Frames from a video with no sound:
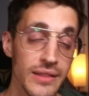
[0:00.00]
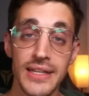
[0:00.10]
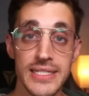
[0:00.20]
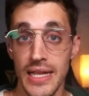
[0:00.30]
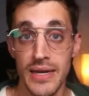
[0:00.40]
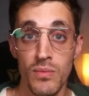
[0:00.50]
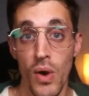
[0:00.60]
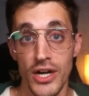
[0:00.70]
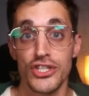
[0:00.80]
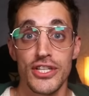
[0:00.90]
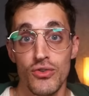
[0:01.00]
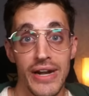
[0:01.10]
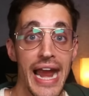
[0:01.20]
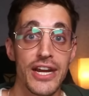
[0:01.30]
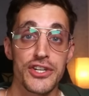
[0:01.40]
and let's let him watch this
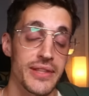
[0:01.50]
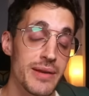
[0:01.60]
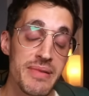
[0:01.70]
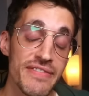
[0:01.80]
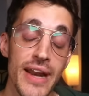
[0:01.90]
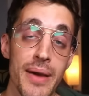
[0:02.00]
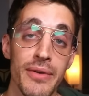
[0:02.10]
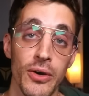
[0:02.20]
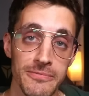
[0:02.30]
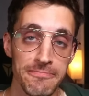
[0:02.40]
reaction. That'd be phenomenal.